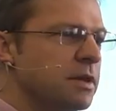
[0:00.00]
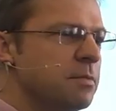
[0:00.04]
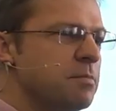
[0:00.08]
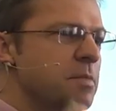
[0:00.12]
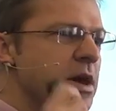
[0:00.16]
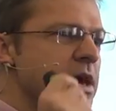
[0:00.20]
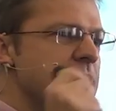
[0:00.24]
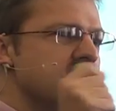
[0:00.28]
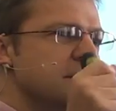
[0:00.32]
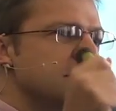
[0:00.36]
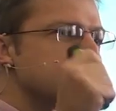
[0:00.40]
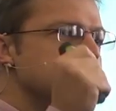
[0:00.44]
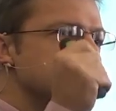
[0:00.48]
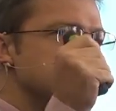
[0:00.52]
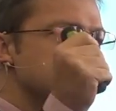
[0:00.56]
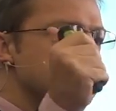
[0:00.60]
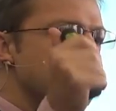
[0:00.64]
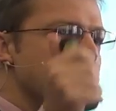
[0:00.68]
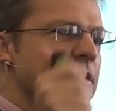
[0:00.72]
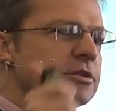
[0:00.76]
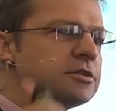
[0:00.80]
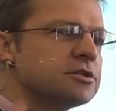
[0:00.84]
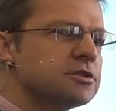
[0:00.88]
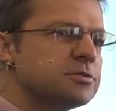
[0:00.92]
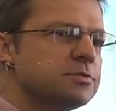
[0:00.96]
he made his
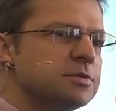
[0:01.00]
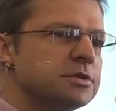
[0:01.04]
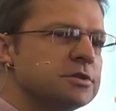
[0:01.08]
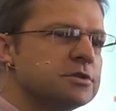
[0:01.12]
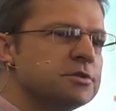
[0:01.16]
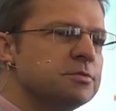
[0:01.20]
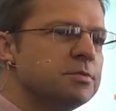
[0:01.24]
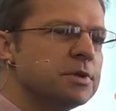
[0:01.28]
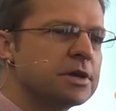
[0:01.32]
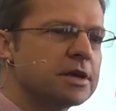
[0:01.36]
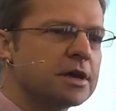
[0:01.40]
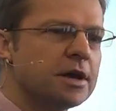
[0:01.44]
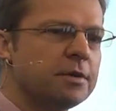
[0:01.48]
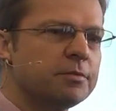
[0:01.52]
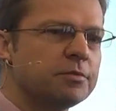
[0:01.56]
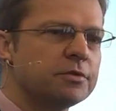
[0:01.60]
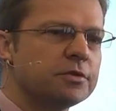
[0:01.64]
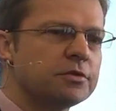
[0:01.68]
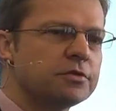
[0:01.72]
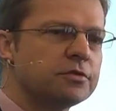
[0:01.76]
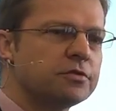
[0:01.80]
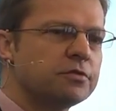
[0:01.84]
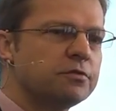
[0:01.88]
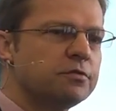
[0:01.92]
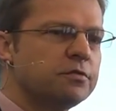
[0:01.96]
announcement to become
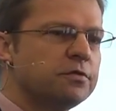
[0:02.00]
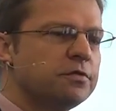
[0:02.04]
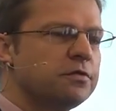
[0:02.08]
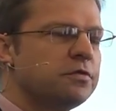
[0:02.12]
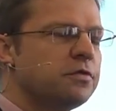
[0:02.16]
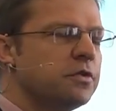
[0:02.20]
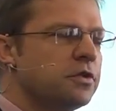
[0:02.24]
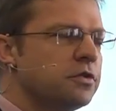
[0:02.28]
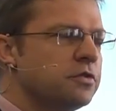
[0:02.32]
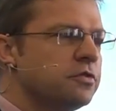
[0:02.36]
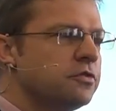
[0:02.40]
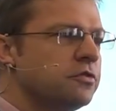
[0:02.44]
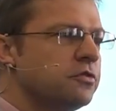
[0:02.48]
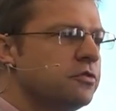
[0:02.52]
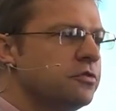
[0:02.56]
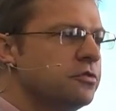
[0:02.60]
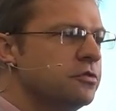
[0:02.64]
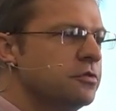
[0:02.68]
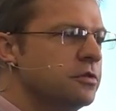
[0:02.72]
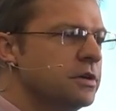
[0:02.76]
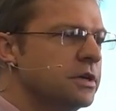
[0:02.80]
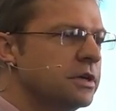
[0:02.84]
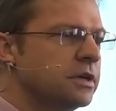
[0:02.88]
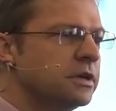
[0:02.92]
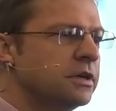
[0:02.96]
the first
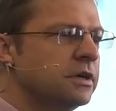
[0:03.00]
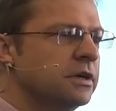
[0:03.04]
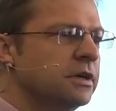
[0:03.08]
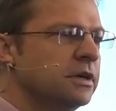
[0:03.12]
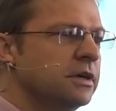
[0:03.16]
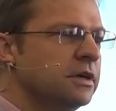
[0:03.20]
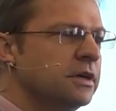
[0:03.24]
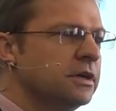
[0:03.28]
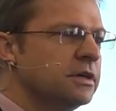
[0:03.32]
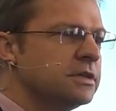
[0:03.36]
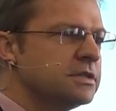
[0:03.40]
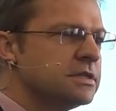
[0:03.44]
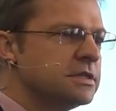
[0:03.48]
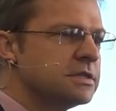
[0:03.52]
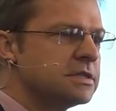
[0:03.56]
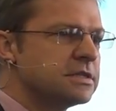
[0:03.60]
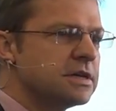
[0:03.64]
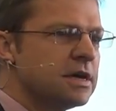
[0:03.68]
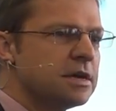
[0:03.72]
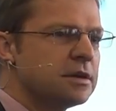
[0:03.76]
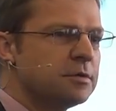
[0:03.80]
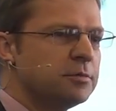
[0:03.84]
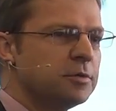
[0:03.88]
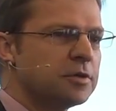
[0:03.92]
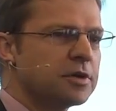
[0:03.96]
truly
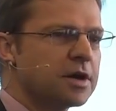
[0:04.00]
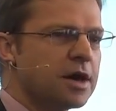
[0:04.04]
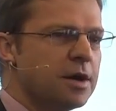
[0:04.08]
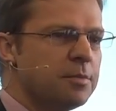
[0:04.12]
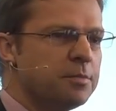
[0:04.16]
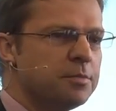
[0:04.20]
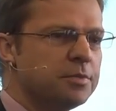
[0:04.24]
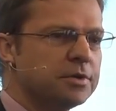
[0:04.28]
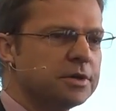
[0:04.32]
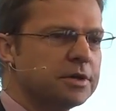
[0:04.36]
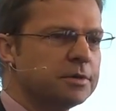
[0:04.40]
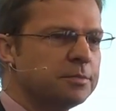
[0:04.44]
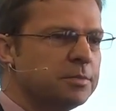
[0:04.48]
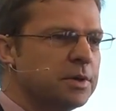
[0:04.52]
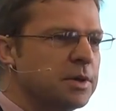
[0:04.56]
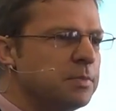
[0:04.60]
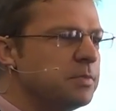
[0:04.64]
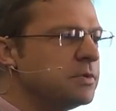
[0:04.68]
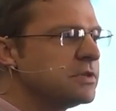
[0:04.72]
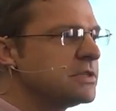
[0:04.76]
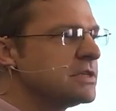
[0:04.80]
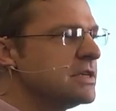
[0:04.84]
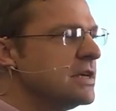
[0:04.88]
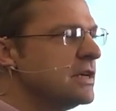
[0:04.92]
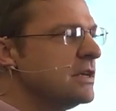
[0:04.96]
sustainable company,
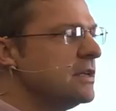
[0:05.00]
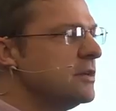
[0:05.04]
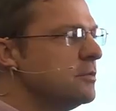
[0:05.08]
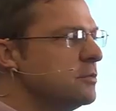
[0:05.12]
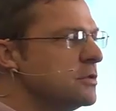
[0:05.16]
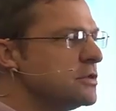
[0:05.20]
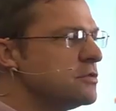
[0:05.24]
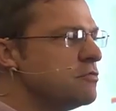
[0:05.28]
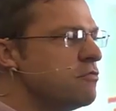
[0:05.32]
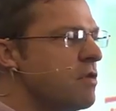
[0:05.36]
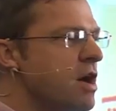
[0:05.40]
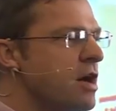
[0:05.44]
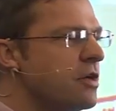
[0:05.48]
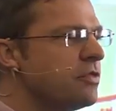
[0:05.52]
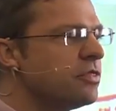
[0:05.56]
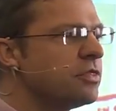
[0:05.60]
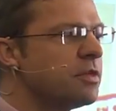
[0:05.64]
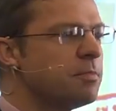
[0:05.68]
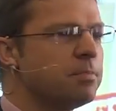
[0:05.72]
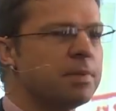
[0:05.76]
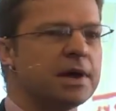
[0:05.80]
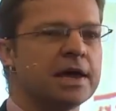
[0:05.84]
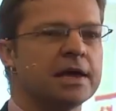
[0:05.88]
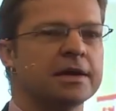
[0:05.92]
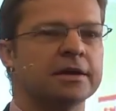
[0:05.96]
people said he was round
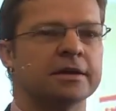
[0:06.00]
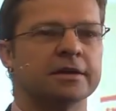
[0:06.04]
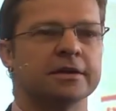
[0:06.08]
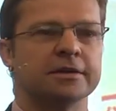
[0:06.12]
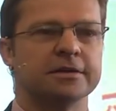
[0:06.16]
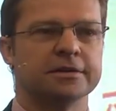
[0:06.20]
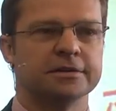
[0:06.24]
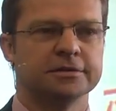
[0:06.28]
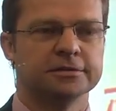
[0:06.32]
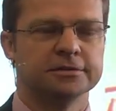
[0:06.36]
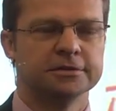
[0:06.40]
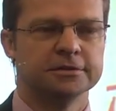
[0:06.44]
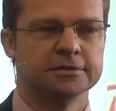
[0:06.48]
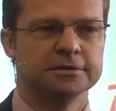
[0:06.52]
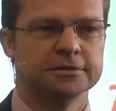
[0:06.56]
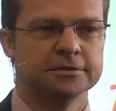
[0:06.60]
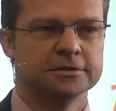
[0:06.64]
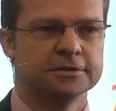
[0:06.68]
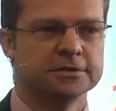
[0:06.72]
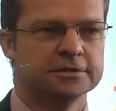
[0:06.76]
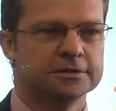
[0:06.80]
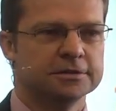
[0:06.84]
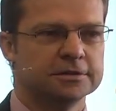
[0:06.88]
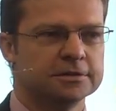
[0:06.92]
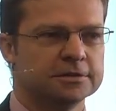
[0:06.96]
the bend.
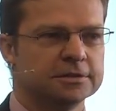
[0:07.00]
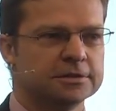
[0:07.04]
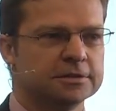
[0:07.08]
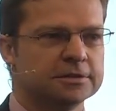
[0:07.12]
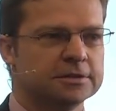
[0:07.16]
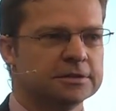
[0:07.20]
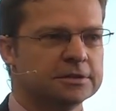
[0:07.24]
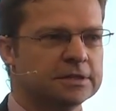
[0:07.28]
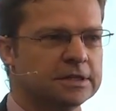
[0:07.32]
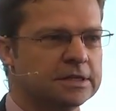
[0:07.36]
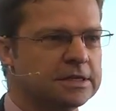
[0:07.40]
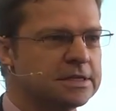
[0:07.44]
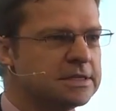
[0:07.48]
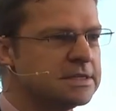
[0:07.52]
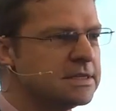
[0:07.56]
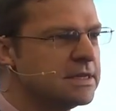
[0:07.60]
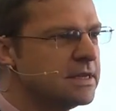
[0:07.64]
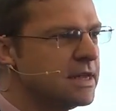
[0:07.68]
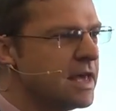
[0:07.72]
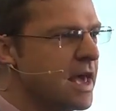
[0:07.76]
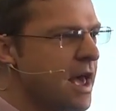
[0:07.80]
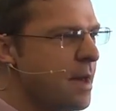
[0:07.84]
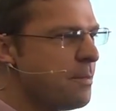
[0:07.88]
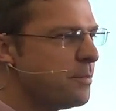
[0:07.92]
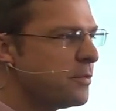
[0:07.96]
And he
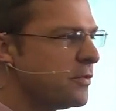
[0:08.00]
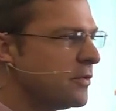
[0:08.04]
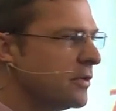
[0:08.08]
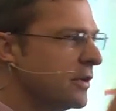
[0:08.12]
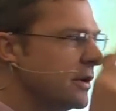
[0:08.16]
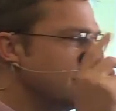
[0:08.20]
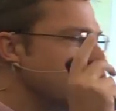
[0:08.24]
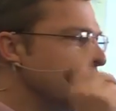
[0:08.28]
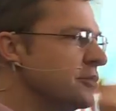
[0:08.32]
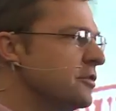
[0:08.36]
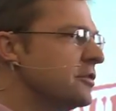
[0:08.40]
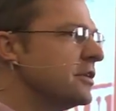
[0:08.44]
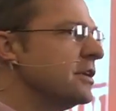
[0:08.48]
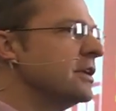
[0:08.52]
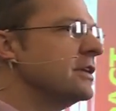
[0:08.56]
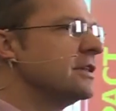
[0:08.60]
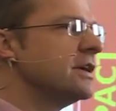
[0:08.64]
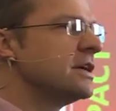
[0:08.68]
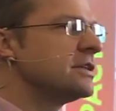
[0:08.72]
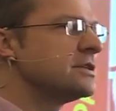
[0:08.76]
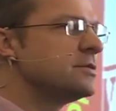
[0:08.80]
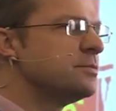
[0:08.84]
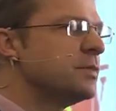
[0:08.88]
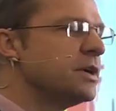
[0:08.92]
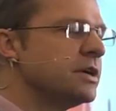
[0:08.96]
said, Absolutely,
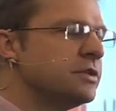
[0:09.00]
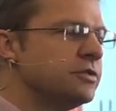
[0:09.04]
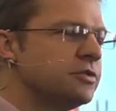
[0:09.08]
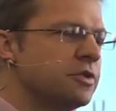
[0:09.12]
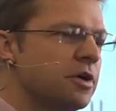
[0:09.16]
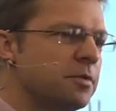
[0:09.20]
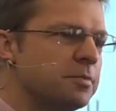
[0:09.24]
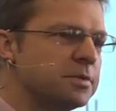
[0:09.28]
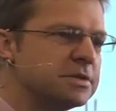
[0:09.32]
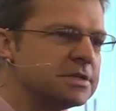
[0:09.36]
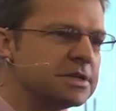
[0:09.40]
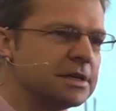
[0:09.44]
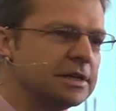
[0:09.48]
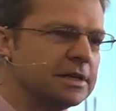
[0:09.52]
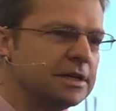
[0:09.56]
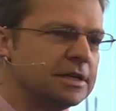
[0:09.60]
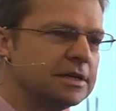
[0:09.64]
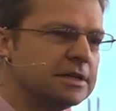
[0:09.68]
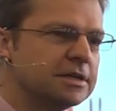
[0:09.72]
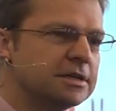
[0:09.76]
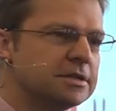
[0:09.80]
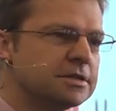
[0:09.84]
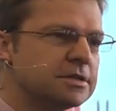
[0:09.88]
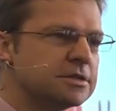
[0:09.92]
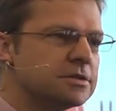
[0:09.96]
that's my job as a
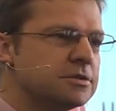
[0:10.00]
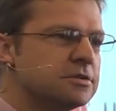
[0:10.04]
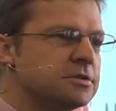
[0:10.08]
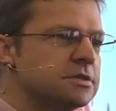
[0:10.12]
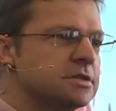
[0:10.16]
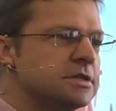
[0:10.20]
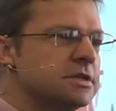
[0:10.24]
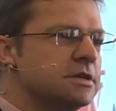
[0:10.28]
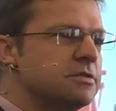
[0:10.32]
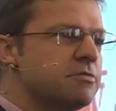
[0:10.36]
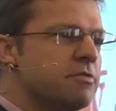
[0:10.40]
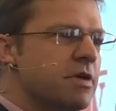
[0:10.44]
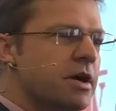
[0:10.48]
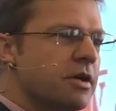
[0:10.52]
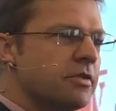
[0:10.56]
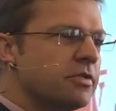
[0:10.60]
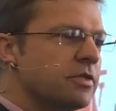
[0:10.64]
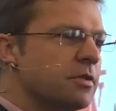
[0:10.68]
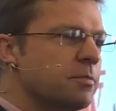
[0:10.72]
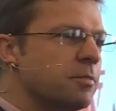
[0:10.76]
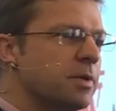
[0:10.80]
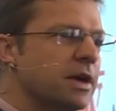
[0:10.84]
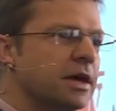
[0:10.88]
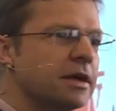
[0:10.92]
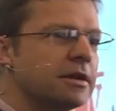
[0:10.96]
leader is to see
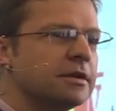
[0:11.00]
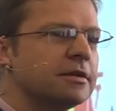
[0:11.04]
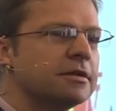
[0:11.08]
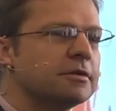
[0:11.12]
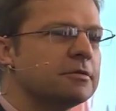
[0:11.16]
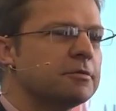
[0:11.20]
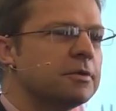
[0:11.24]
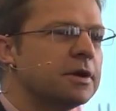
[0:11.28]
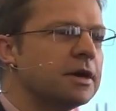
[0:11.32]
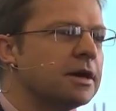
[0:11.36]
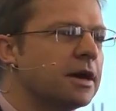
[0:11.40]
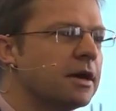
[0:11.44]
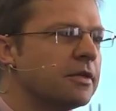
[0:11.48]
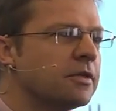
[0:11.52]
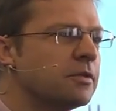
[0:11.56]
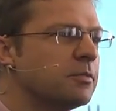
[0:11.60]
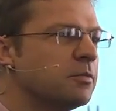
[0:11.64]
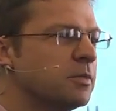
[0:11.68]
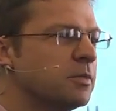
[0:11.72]
round the bend where other